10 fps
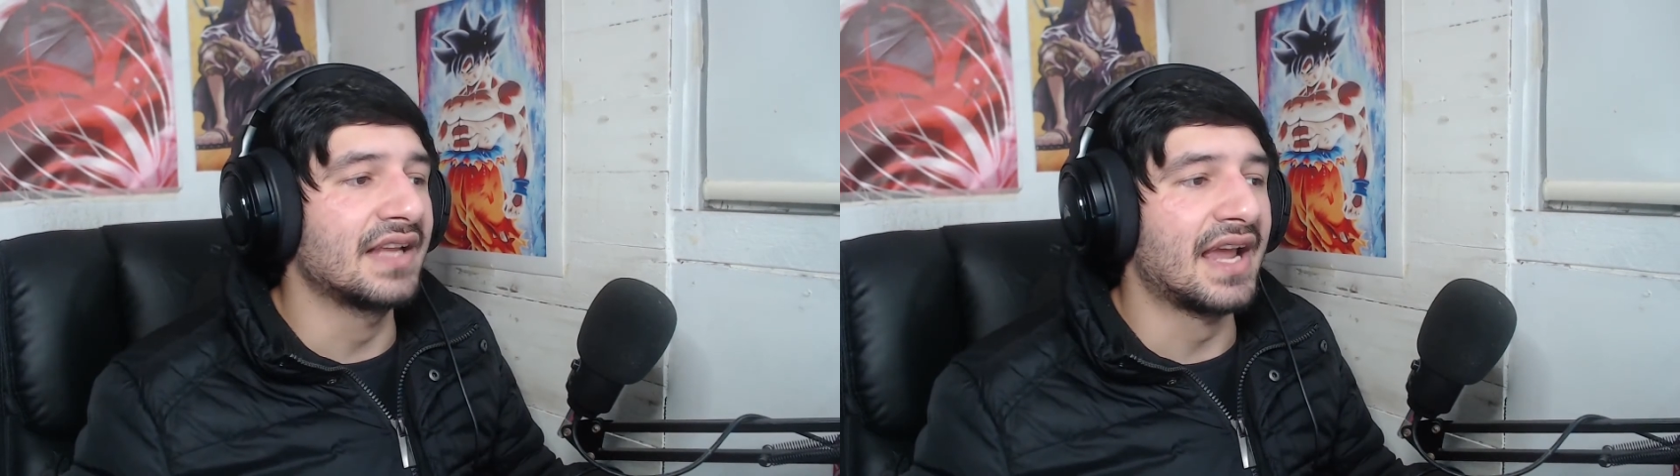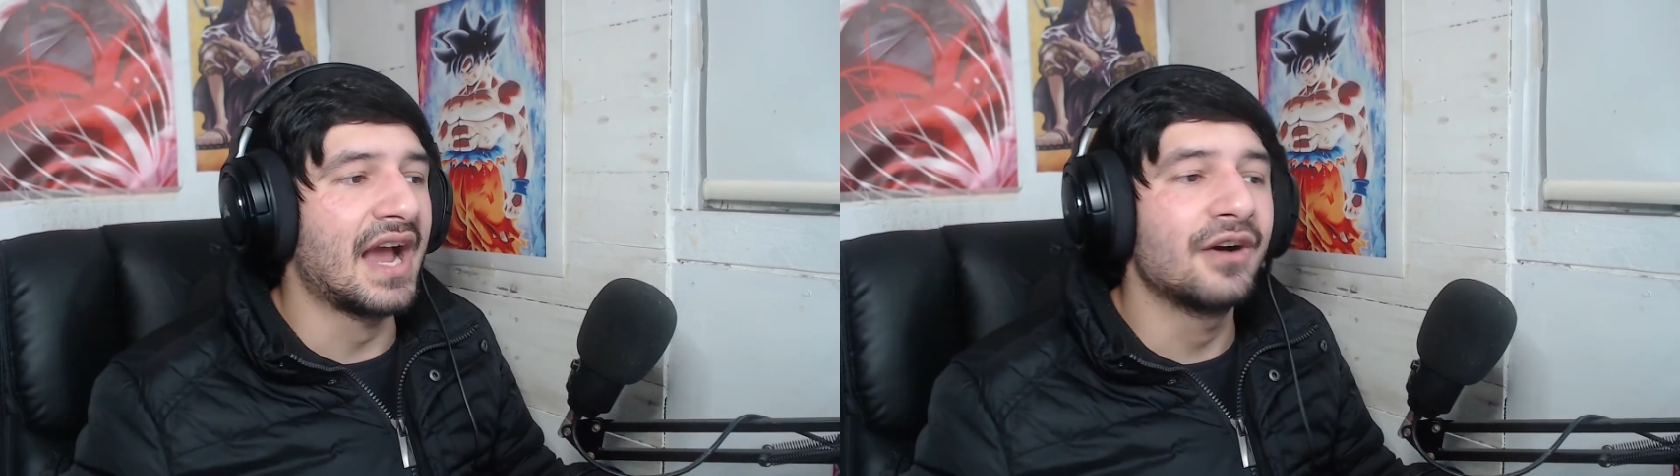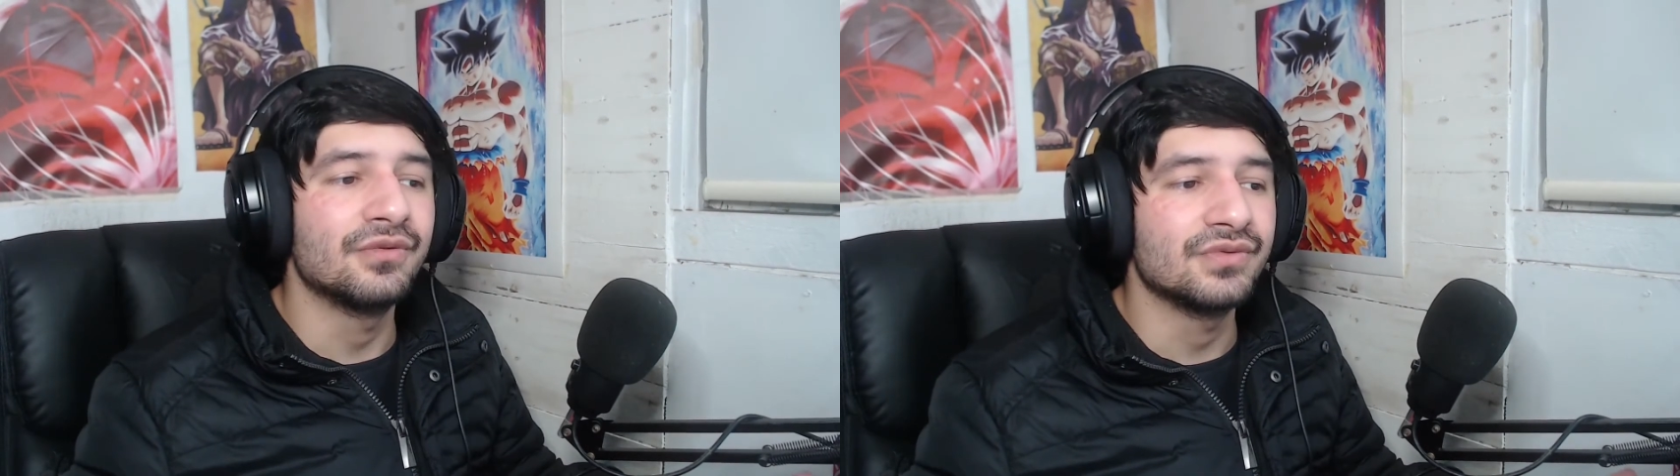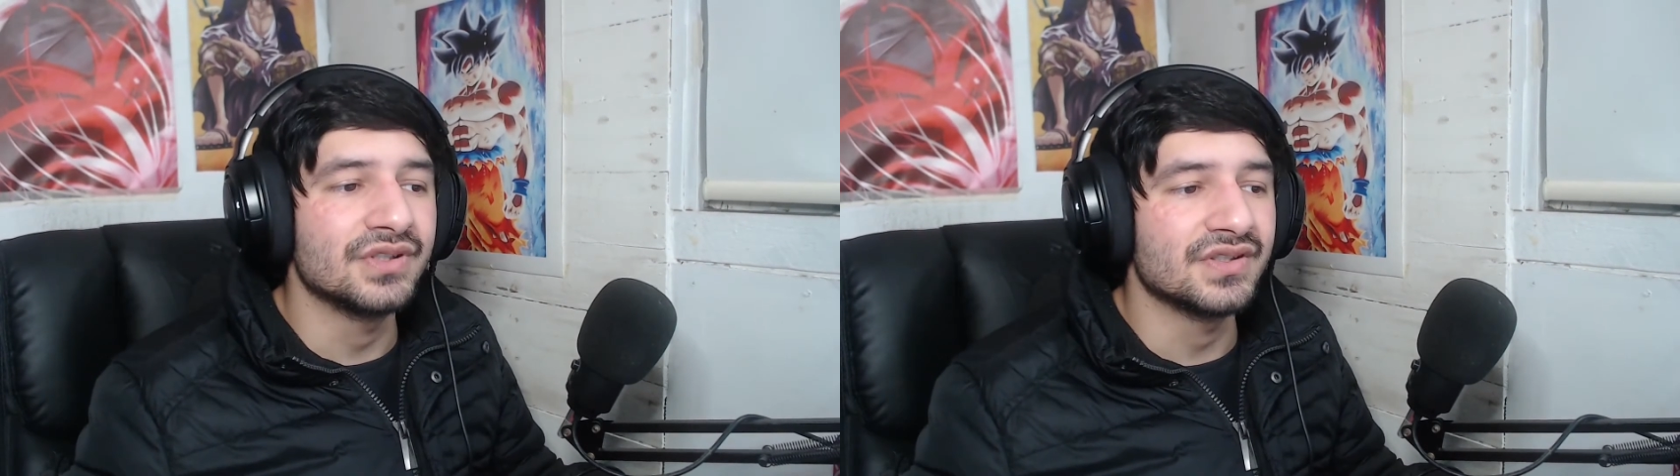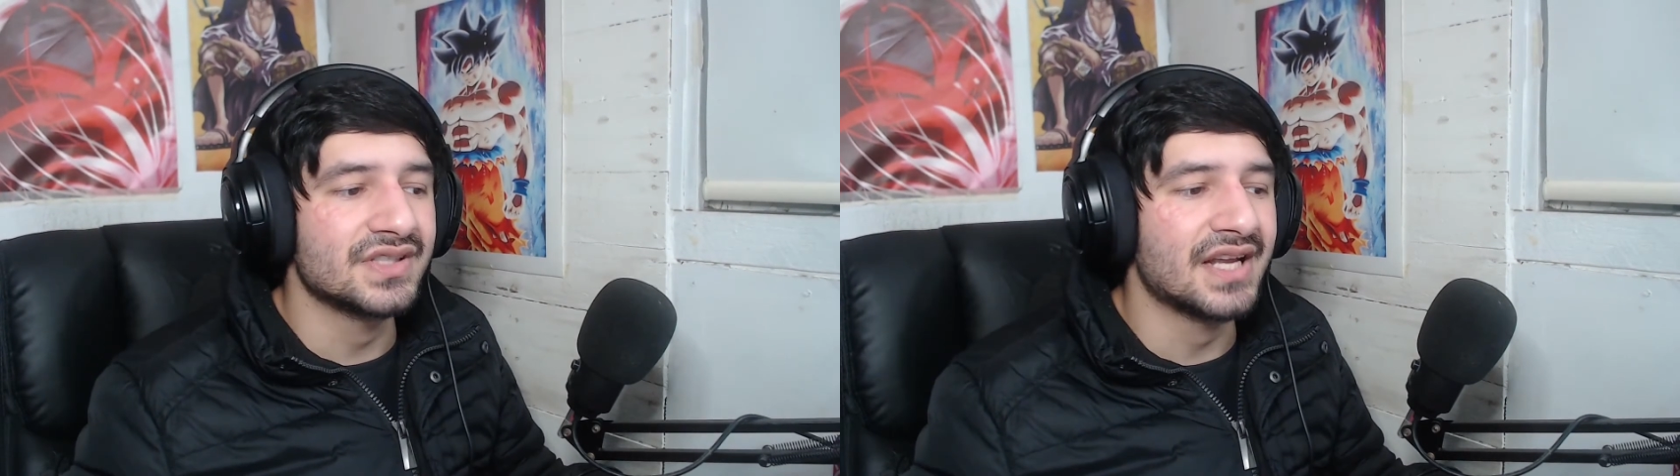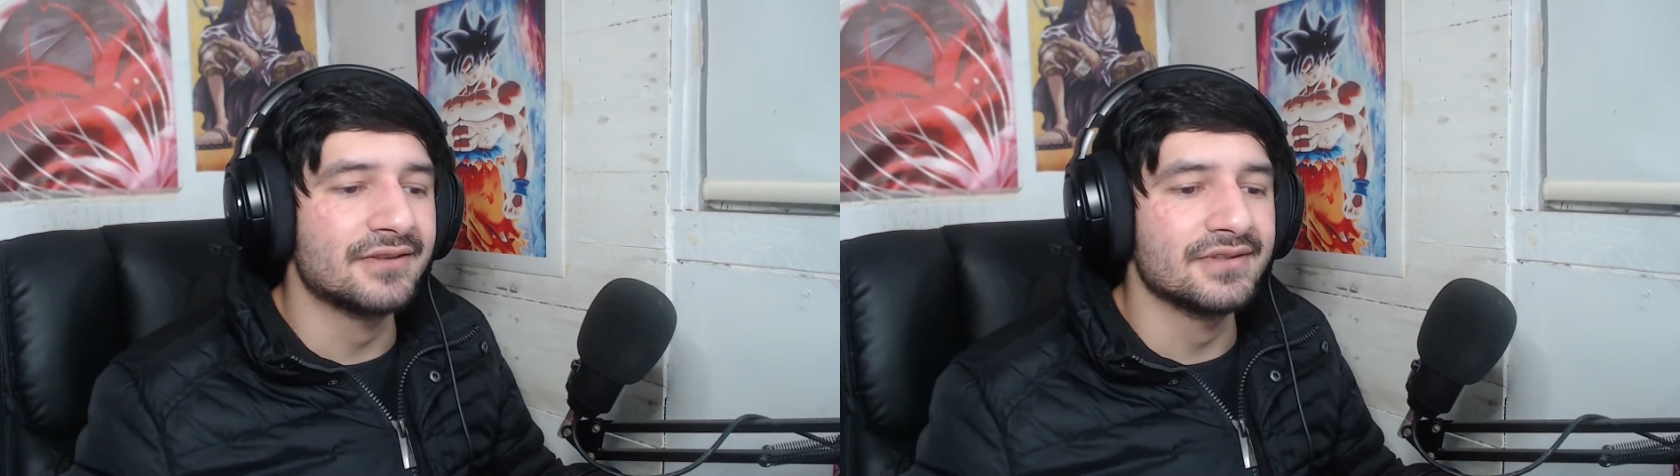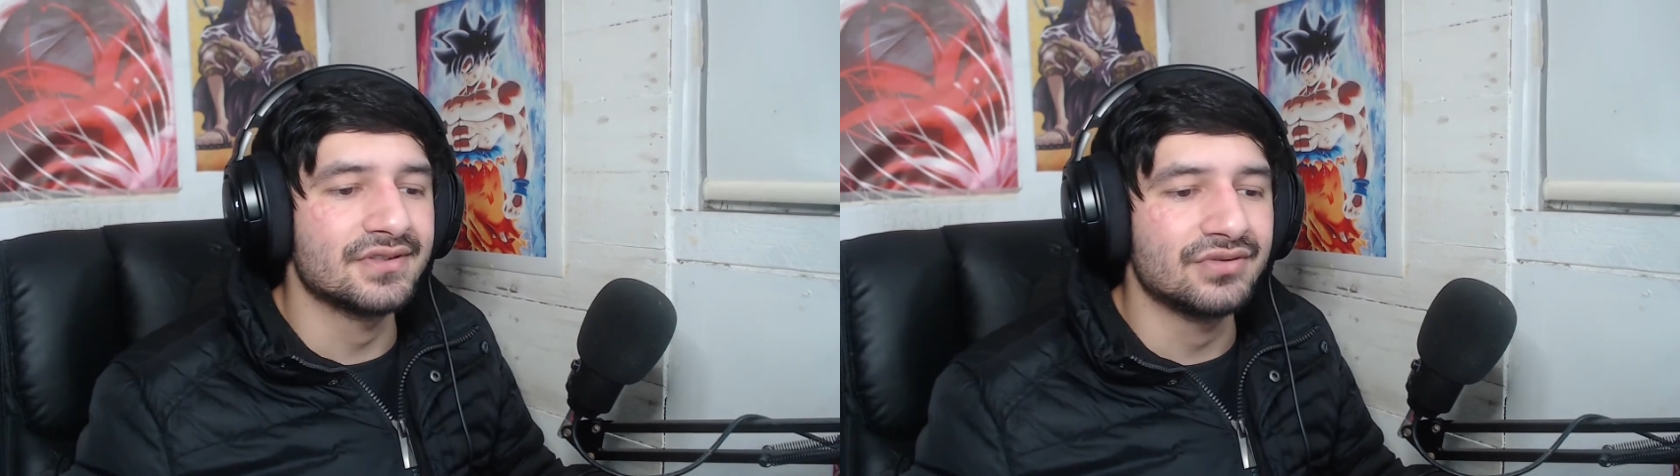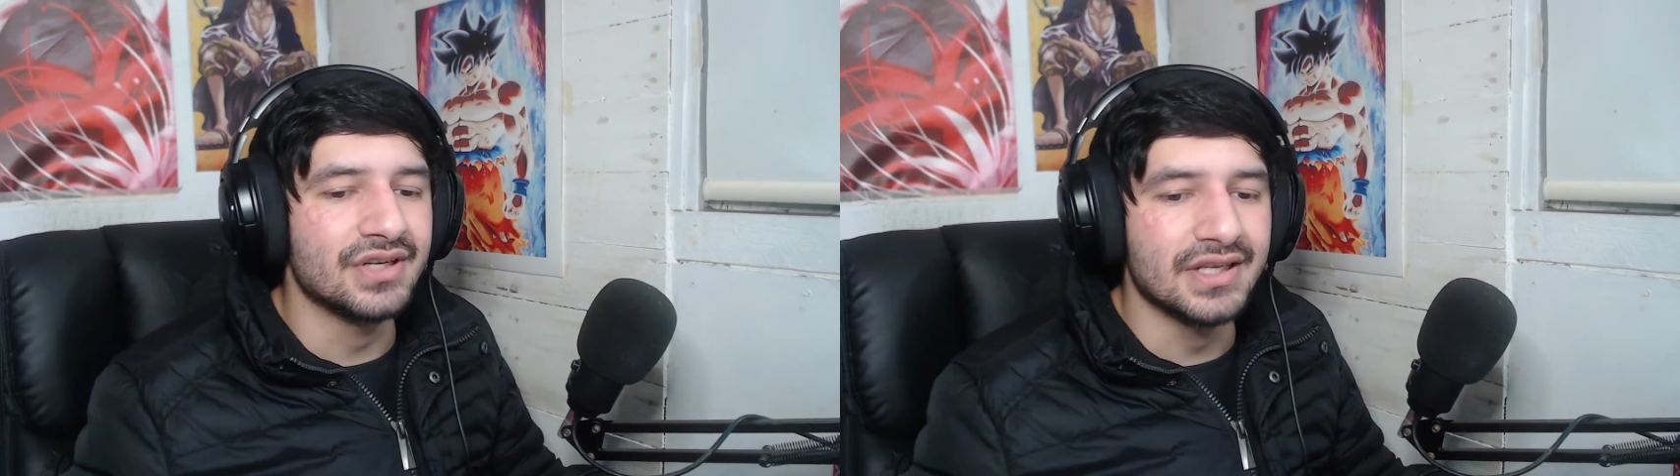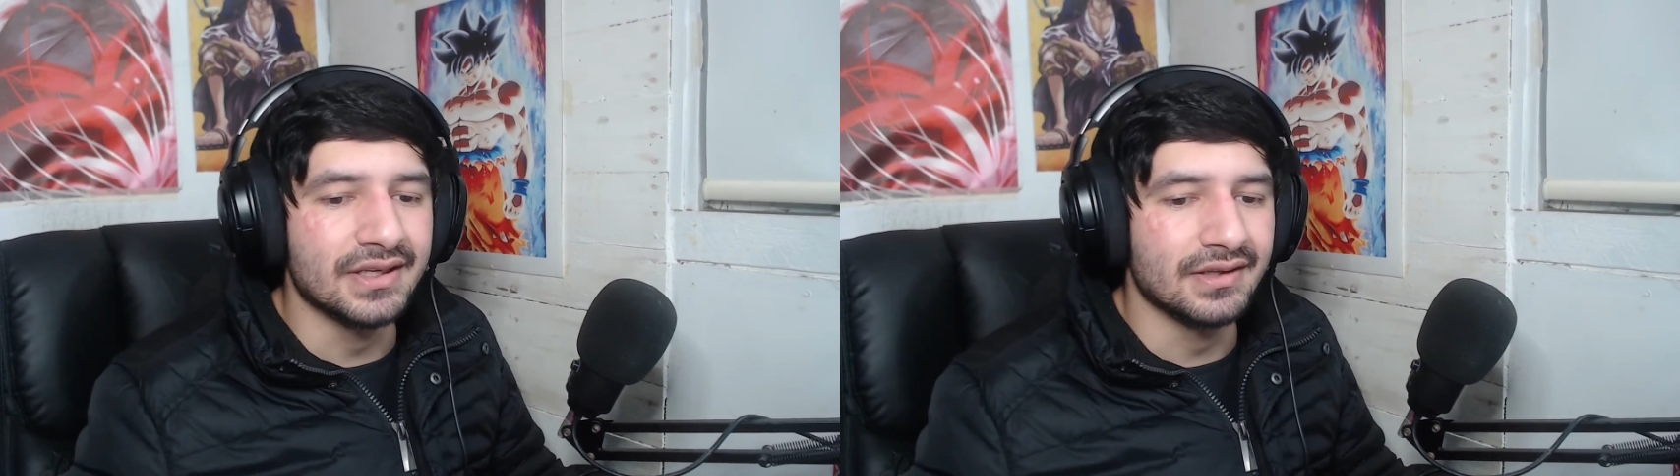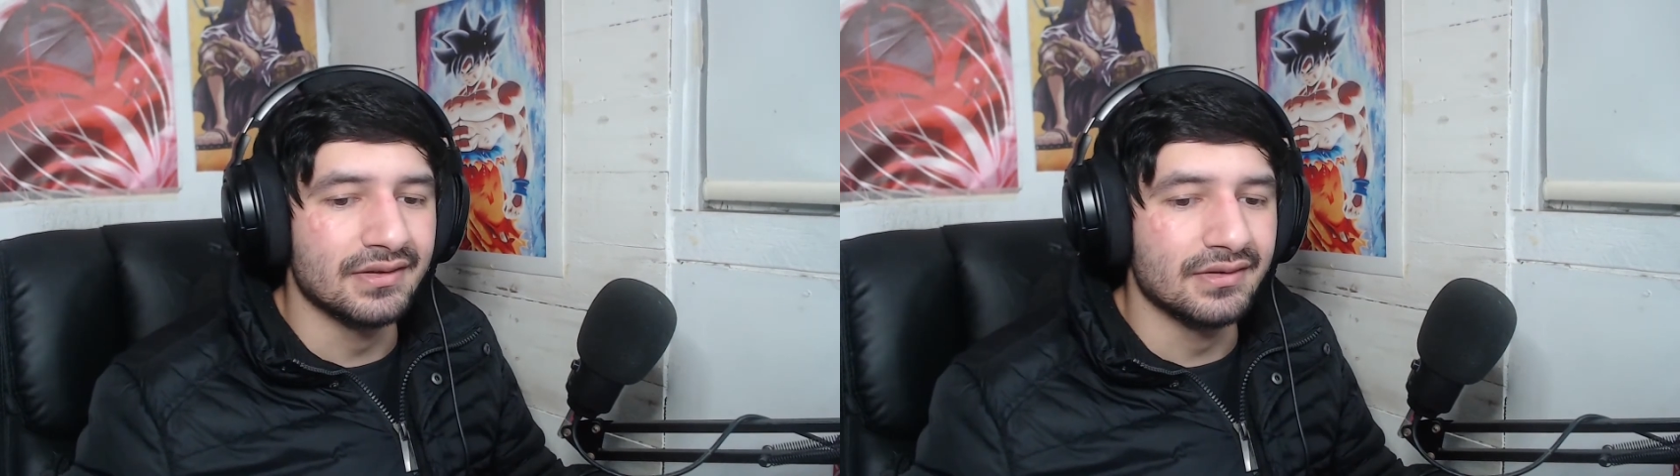like, how, you know, Sadako is treating.